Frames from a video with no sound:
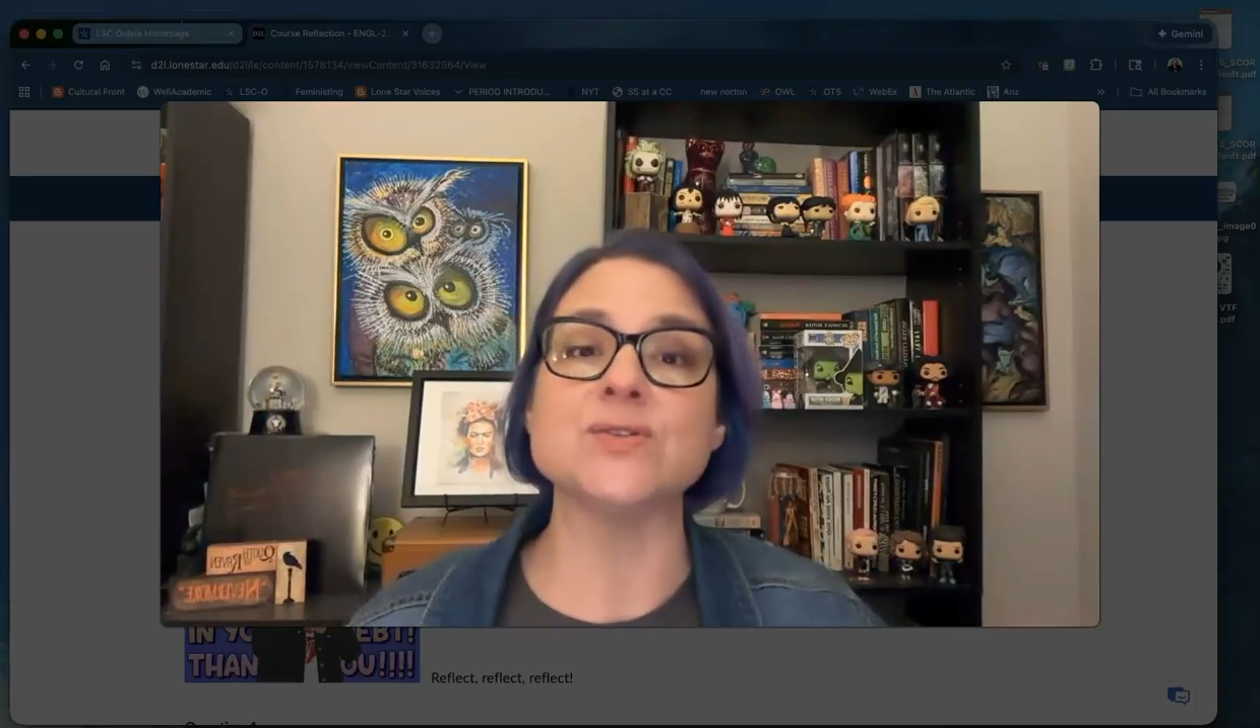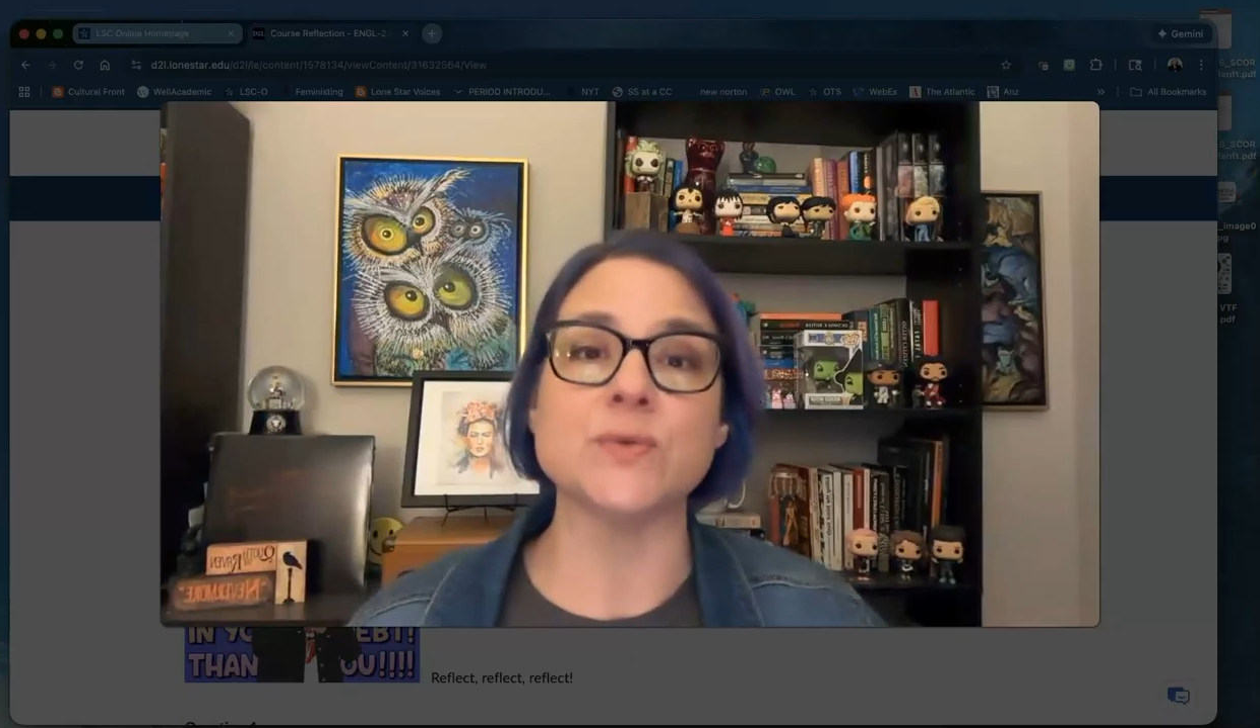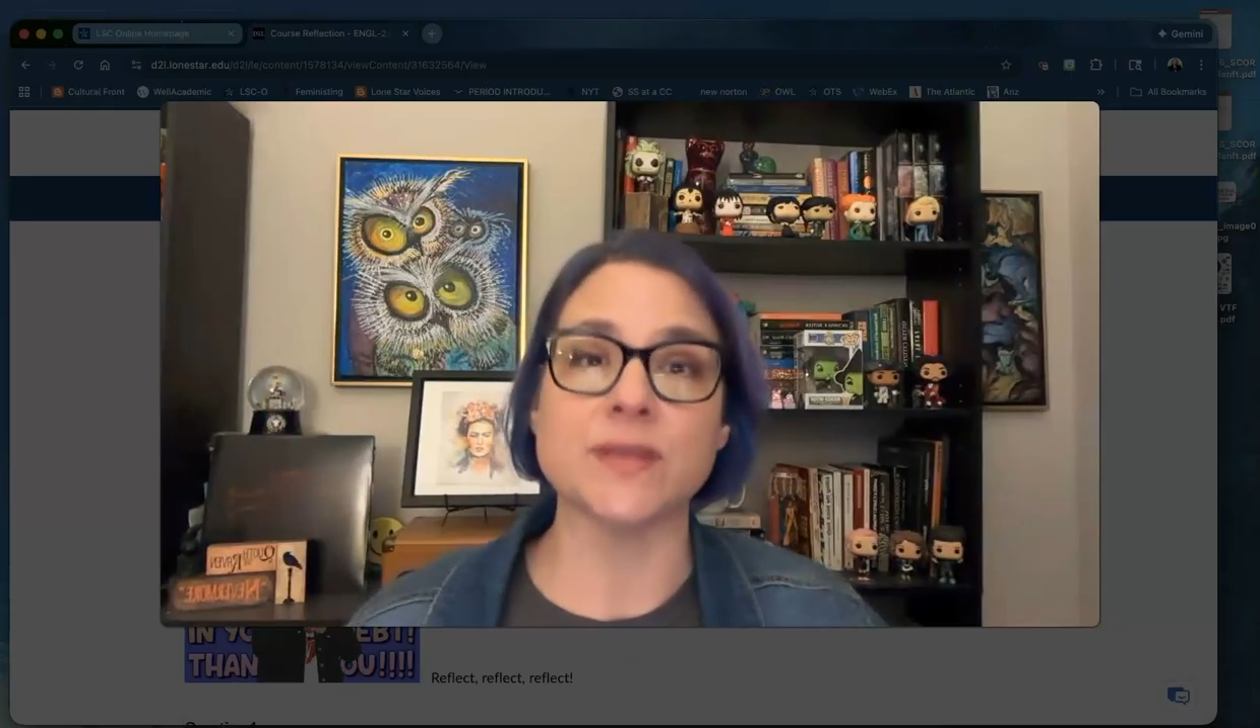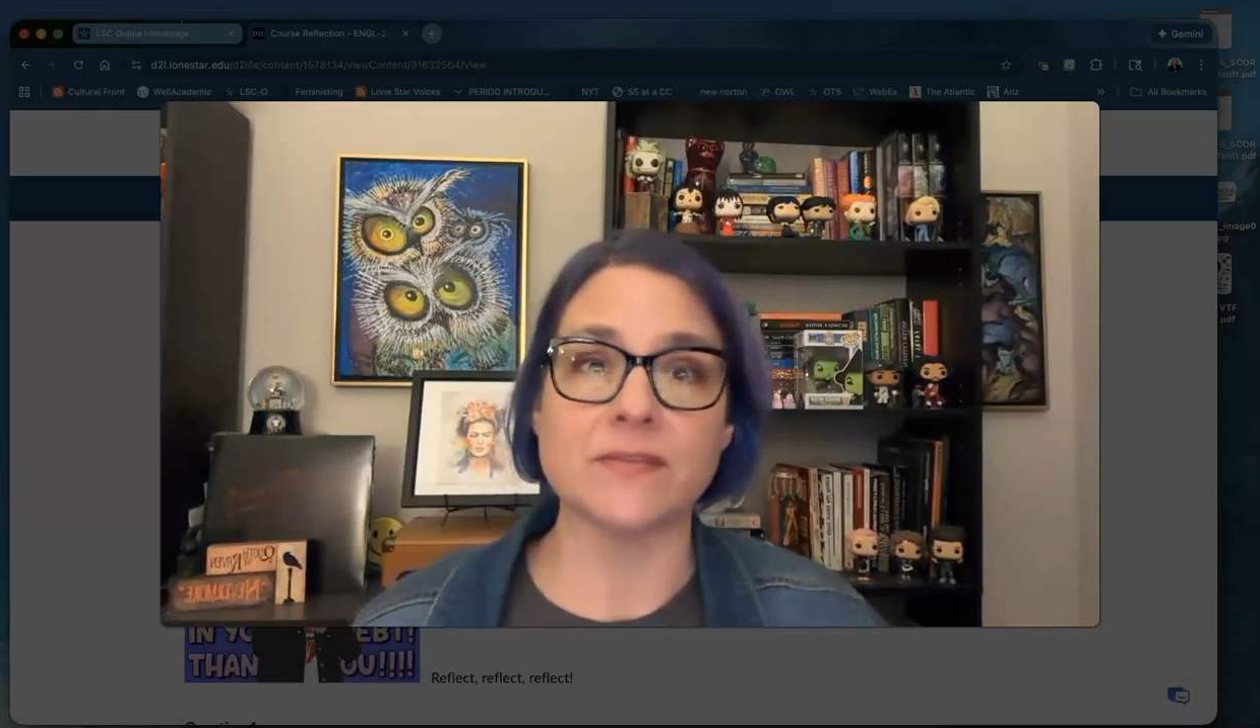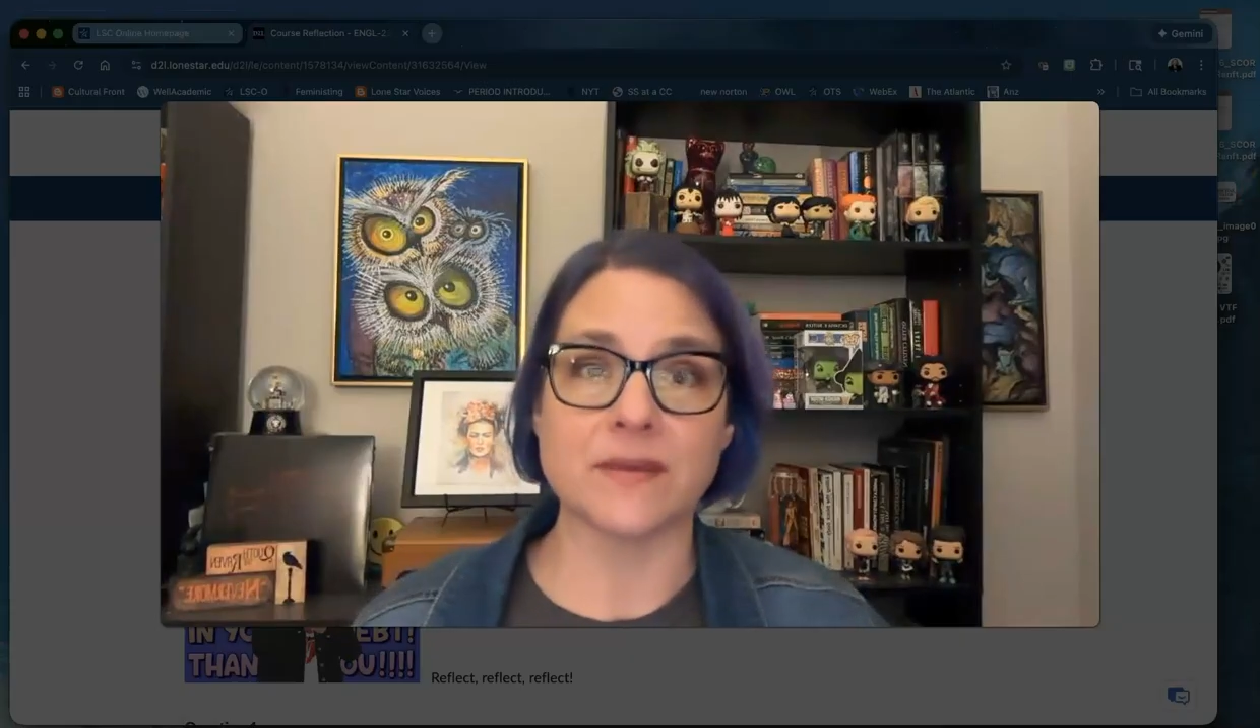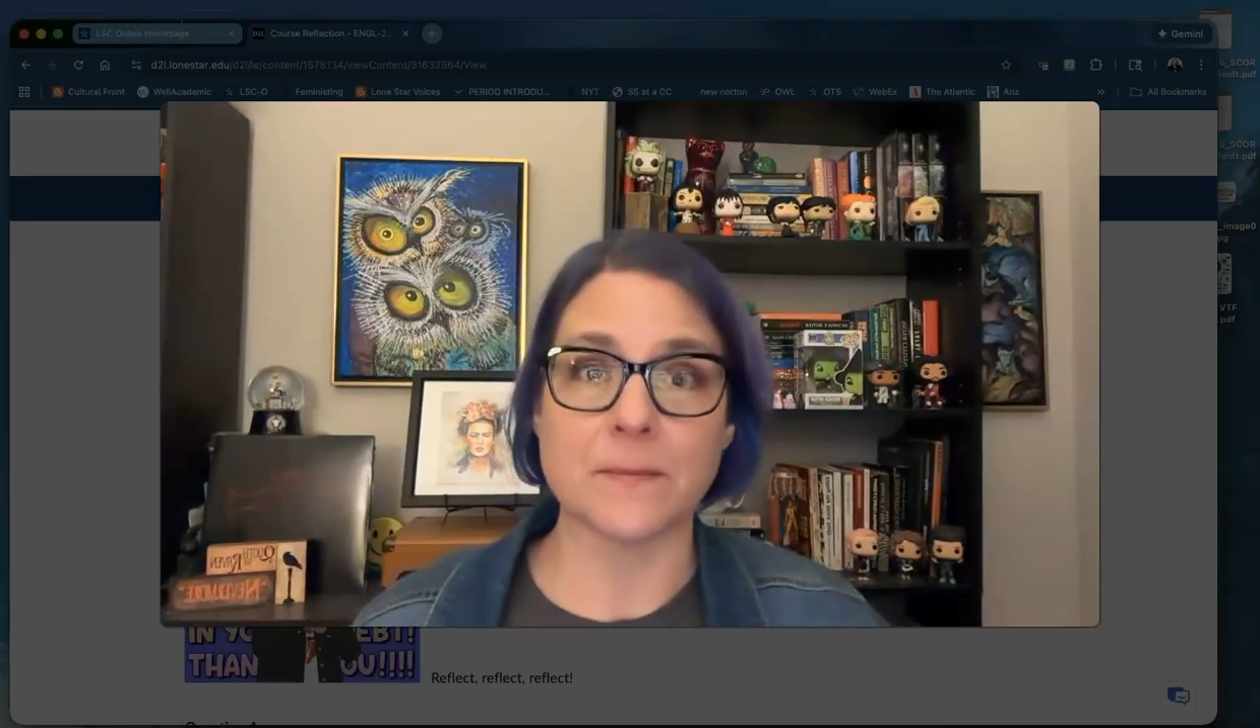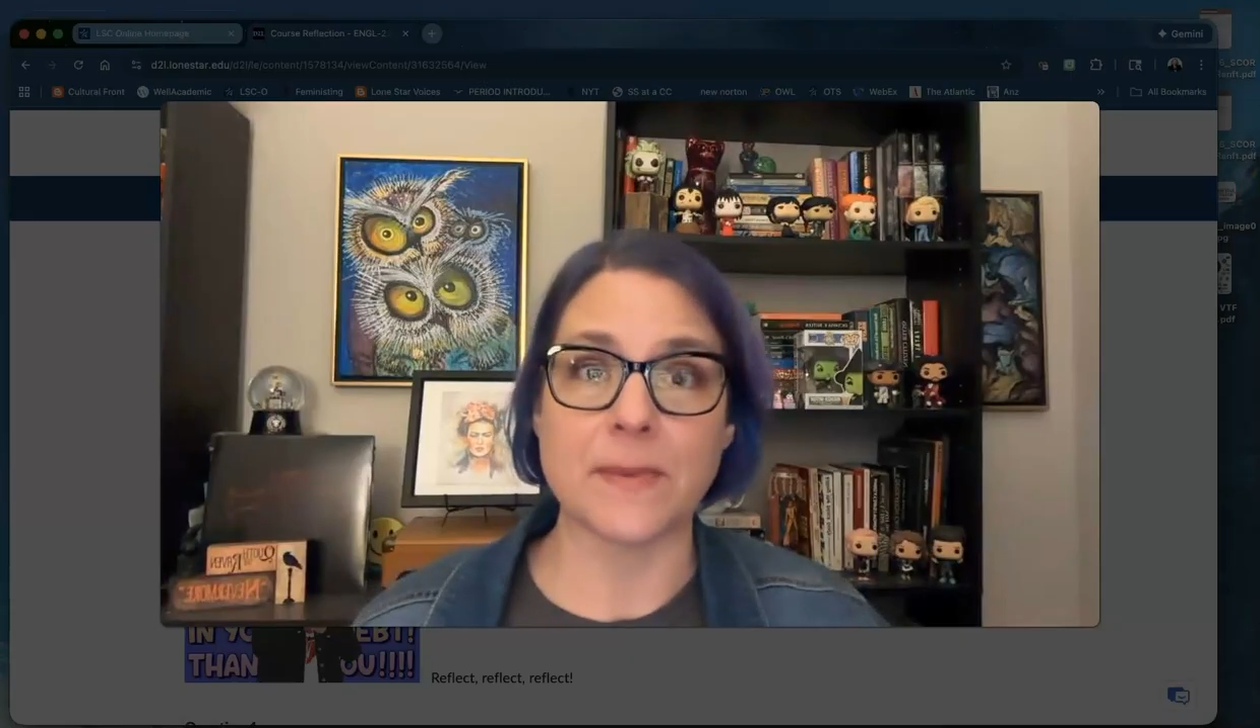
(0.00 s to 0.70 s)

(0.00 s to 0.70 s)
do anything